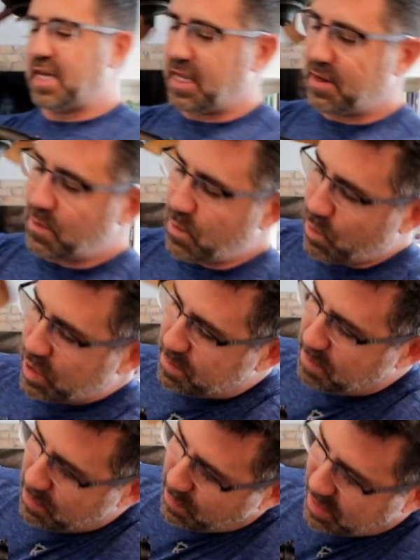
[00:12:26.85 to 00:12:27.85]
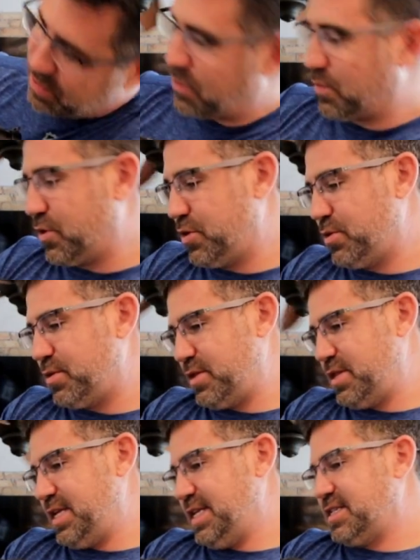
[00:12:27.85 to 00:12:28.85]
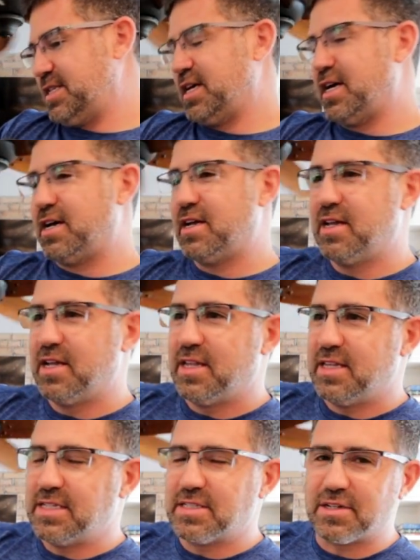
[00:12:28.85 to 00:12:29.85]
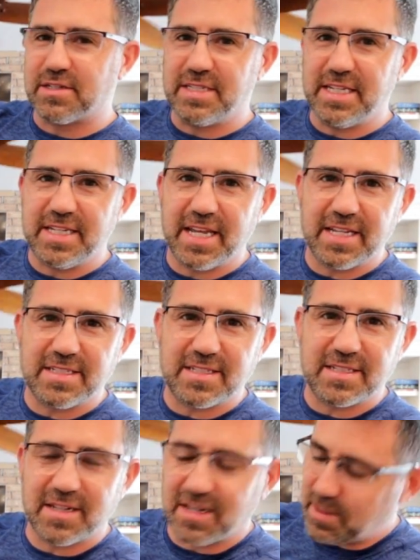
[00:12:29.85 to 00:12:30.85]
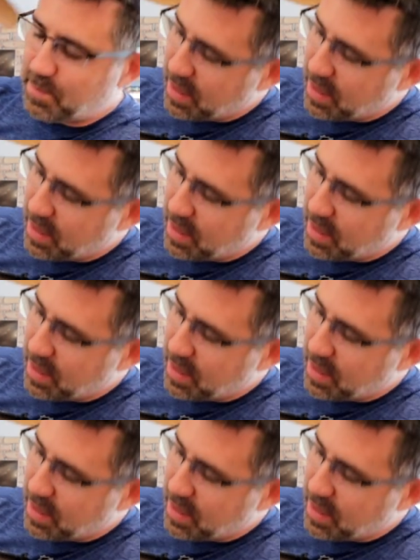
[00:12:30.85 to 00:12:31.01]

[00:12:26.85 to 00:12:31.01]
I worked my way through these little detents on the